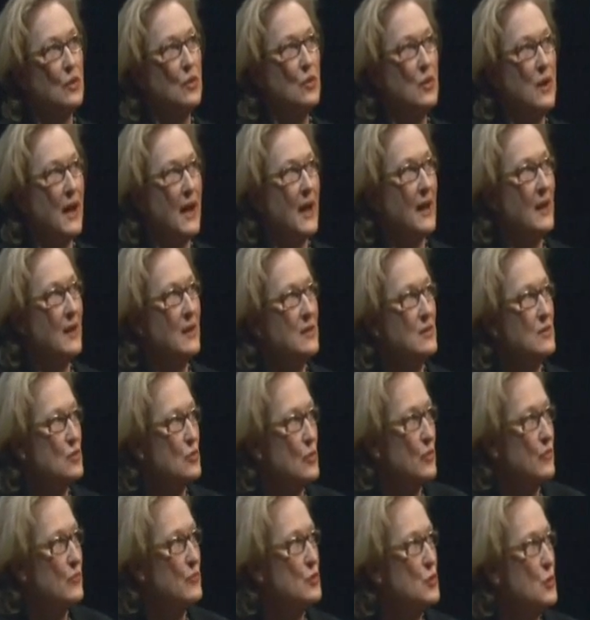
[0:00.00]
who had
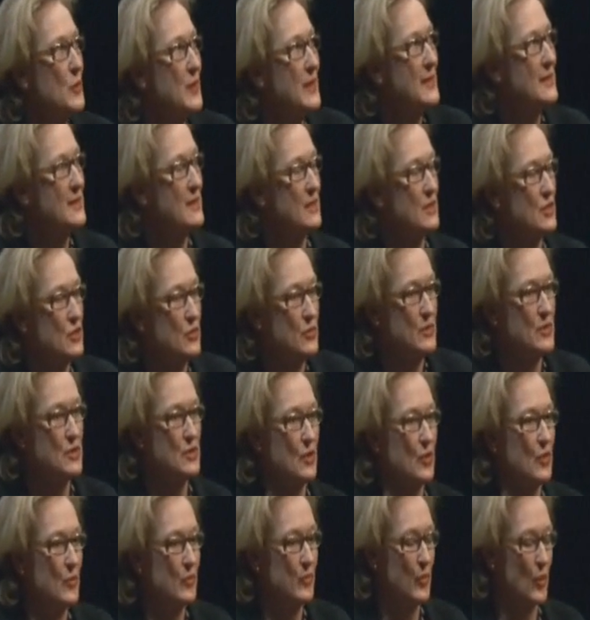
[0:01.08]
sort of tweaked it to
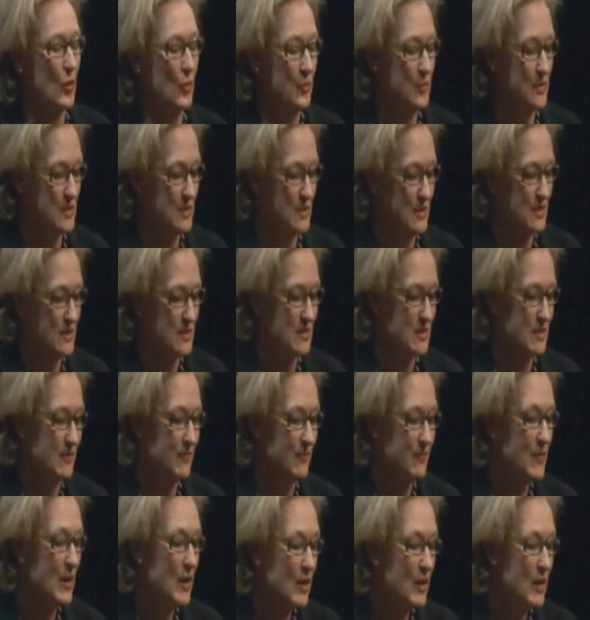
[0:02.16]
his own purposes.